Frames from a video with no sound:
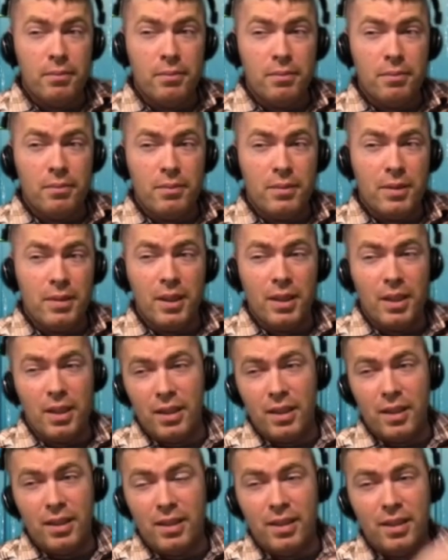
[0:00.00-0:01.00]
And again,
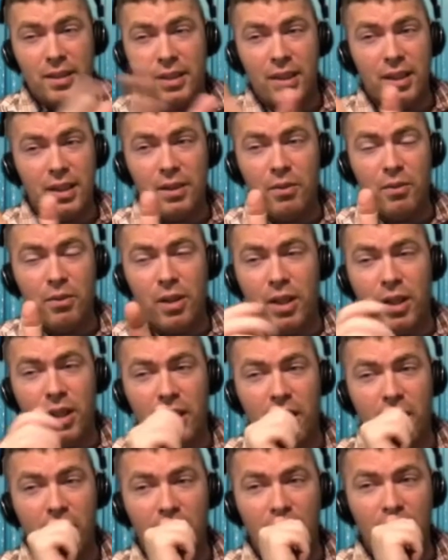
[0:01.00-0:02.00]
this ain't
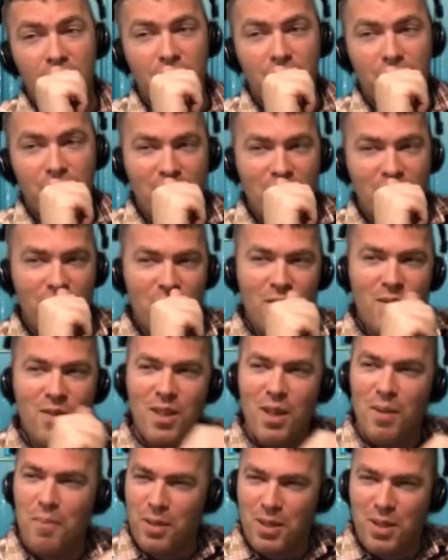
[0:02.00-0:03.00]
rated R for this
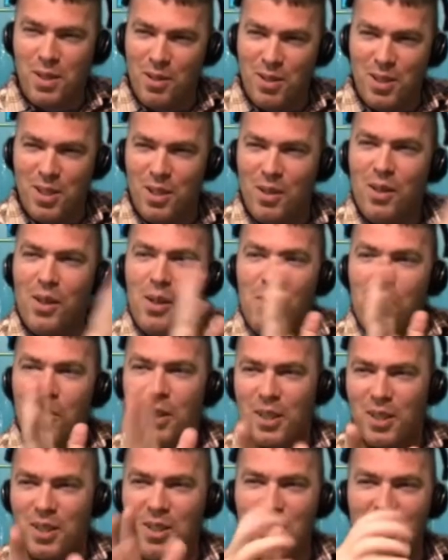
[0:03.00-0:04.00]
episode. So, but
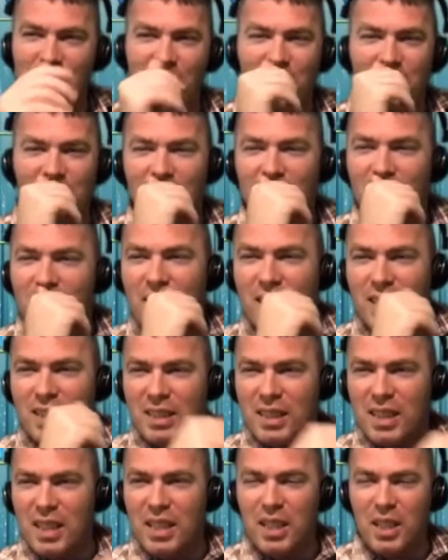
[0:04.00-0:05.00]
in general, it's
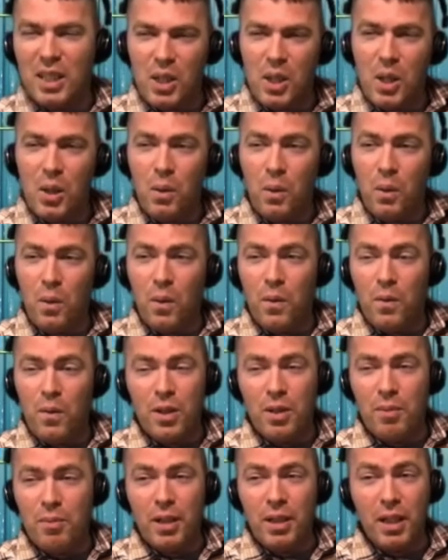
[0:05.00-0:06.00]
like you go over and
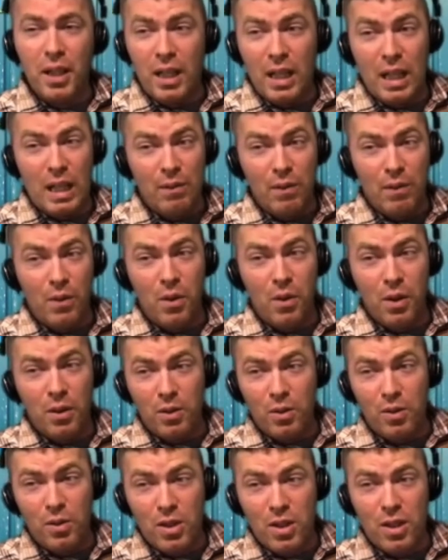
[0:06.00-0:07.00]
I'm like, I never thought
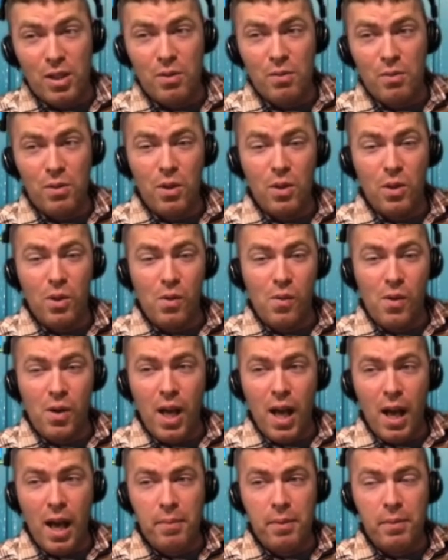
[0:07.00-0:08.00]
those things would go over and
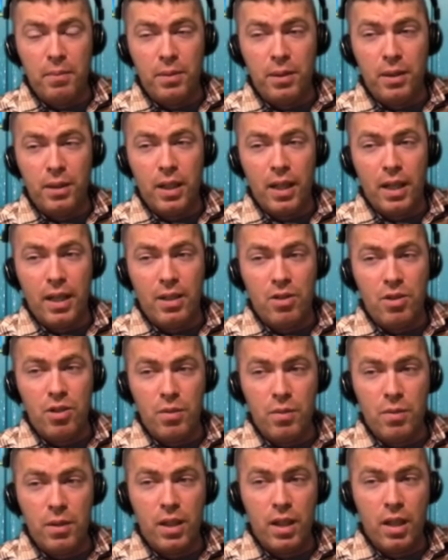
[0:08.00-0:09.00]
happen. But as she
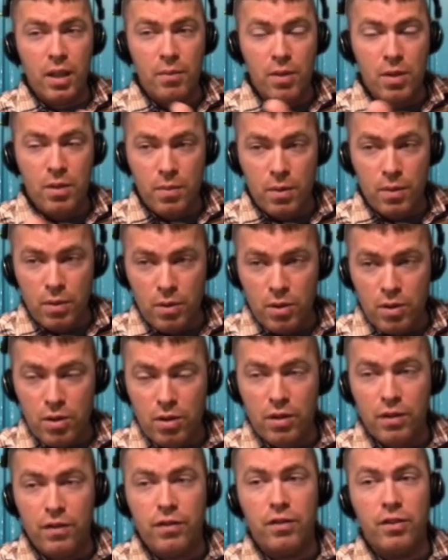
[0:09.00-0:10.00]
became
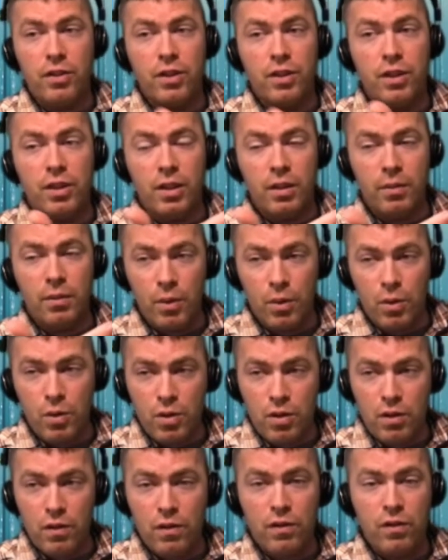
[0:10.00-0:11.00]
spiritually free and
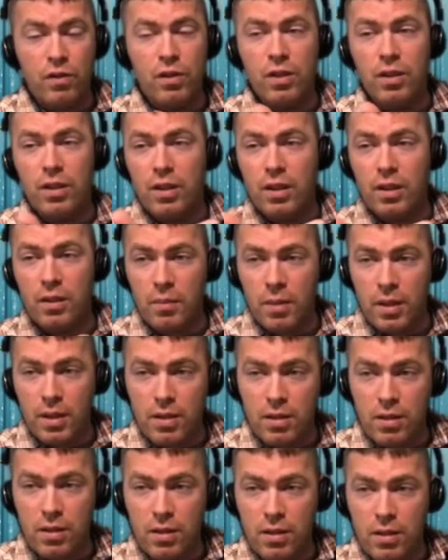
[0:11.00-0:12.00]
emotionally free and
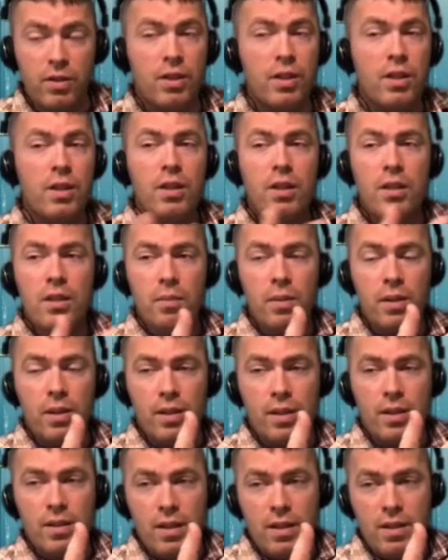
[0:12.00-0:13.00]
mentally free,
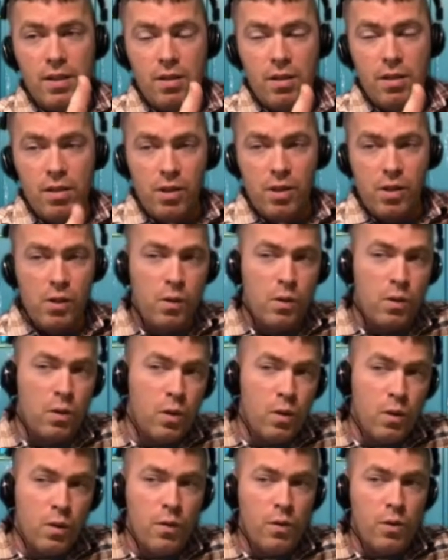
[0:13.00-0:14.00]
because I started going
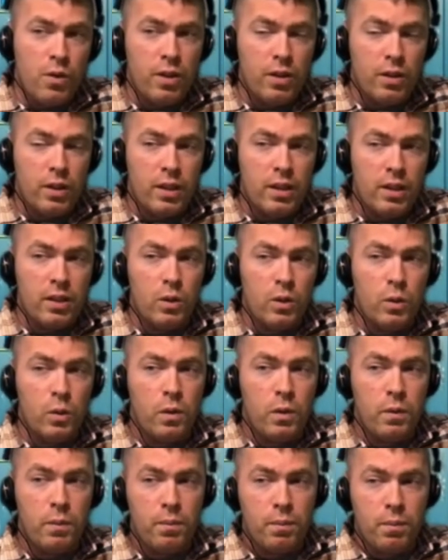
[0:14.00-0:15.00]
over and letting the
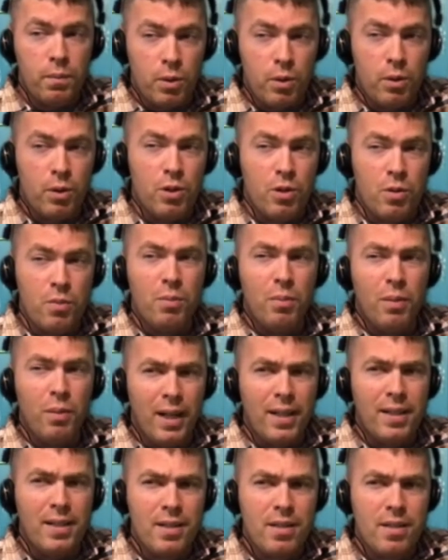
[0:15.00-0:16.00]
Lord purge
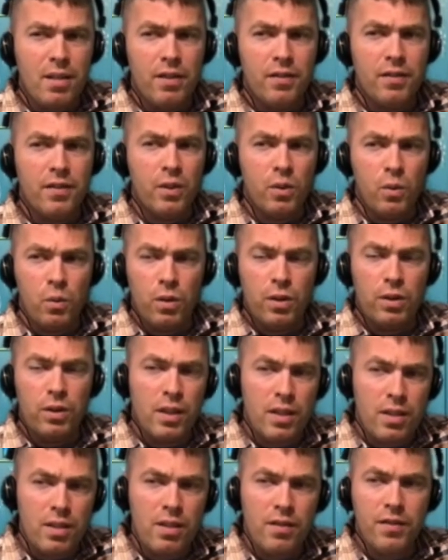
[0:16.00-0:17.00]
my stuff and work
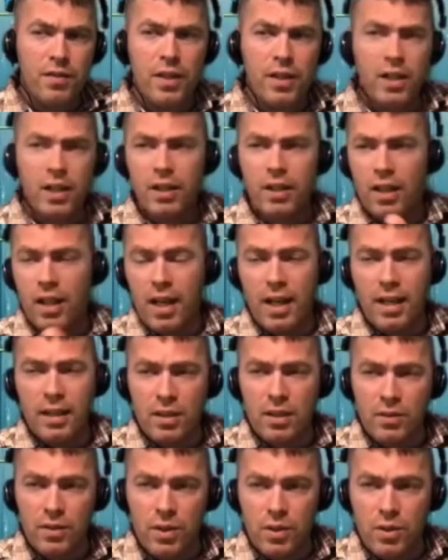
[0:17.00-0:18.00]
that stuff out and
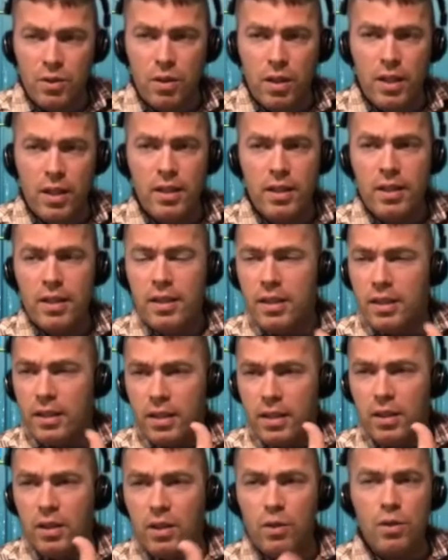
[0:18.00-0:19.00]
actively do that,
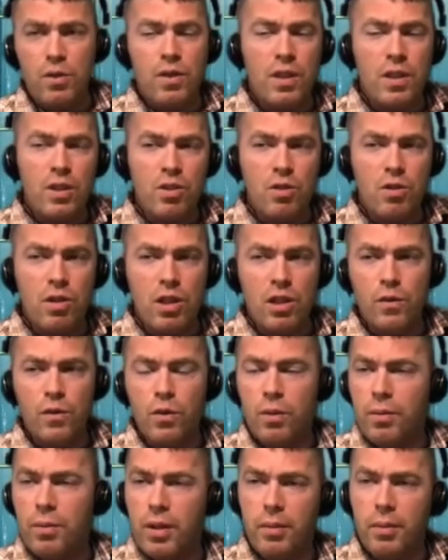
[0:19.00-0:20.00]
then those things
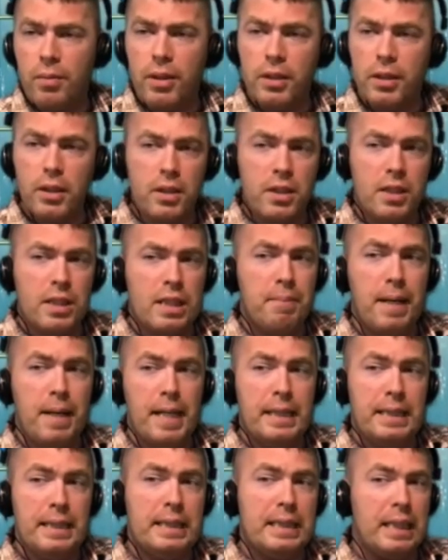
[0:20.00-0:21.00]
transform. And I'm like, this is
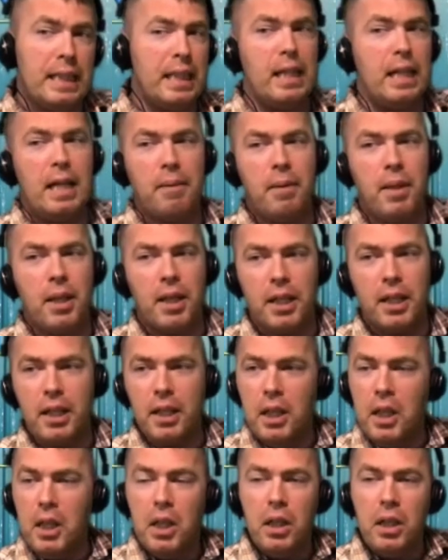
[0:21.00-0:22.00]
amazing. I'm like,
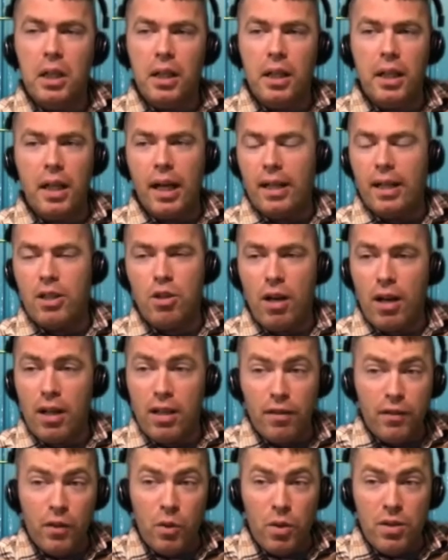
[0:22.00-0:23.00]
and I tried
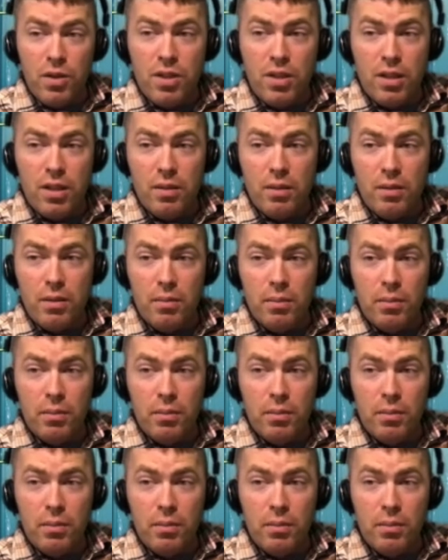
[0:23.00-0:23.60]
to force it.